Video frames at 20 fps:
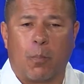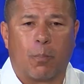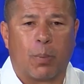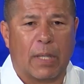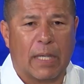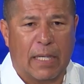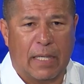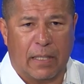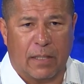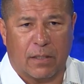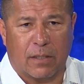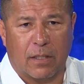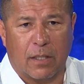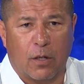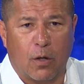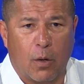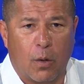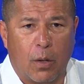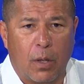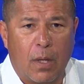to please,
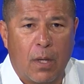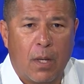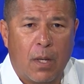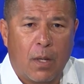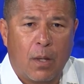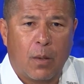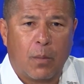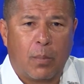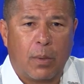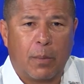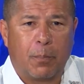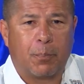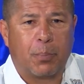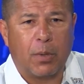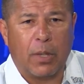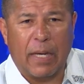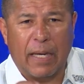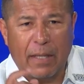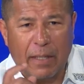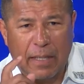you know,
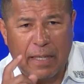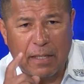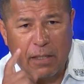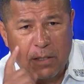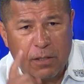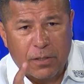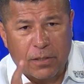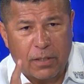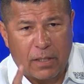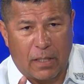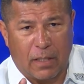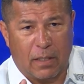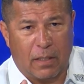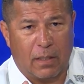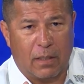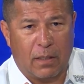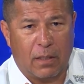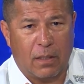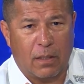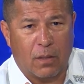Eh,
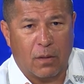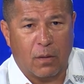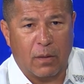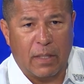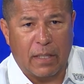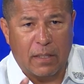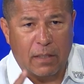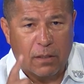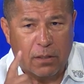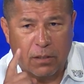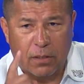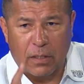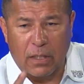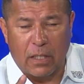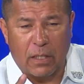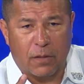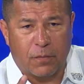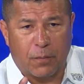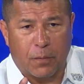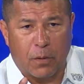intercede you know
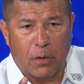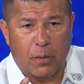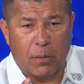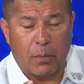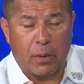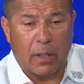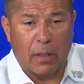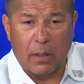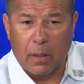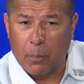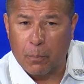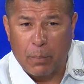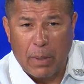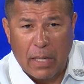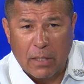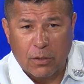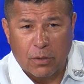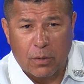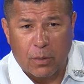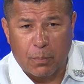intercede for uh,
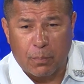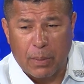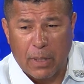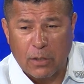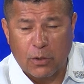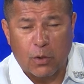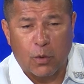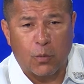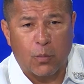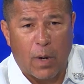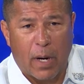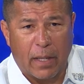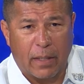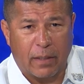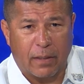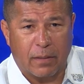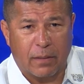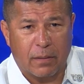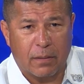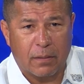pastor pastor
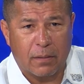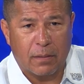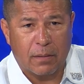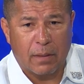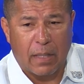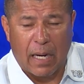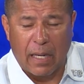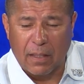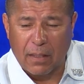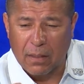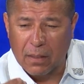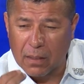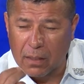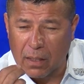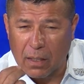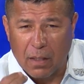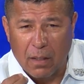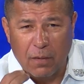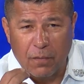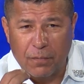ryan yes. i
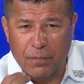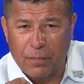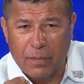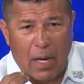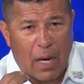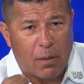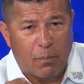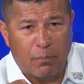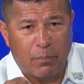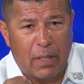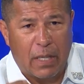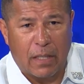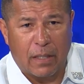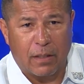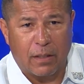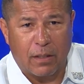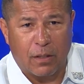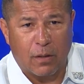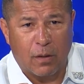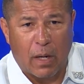love that
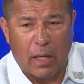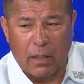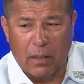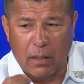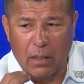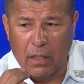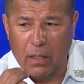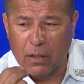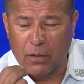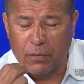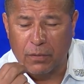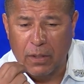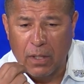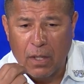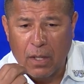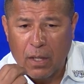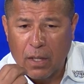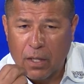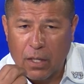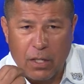man you know i love
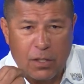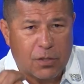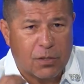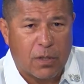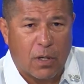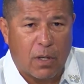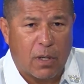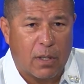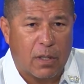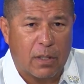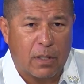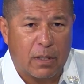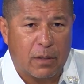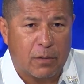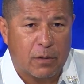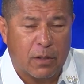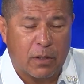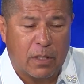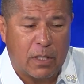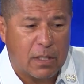his heart
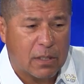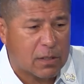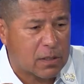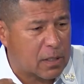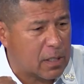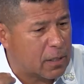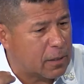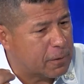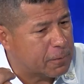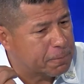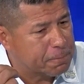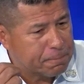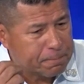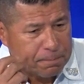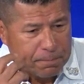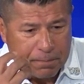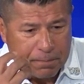you know he's a